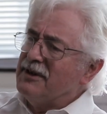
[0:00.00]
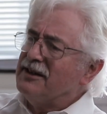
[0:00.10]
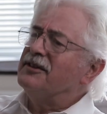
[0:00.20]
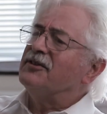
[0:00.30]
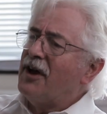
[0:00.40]
I
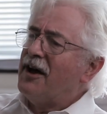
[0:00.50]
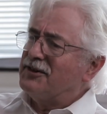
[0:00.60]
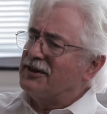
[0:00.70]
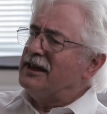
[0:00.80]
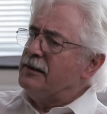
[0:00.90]
mean, it's
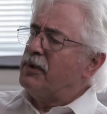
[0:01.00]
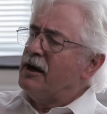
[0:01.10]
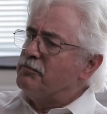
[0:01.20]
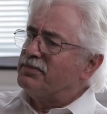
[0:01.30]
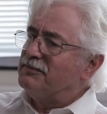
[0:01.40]
hard to keep
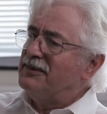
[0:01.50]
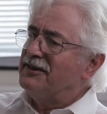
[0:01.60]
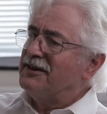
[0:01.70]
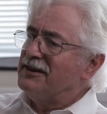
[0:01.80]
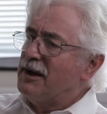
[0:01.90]
up
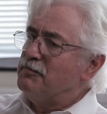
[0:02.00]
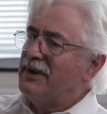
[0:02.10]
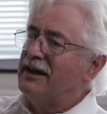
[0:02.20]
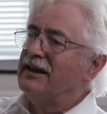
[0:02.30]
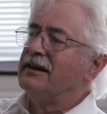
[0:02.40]
with the
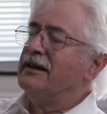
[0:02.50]
number.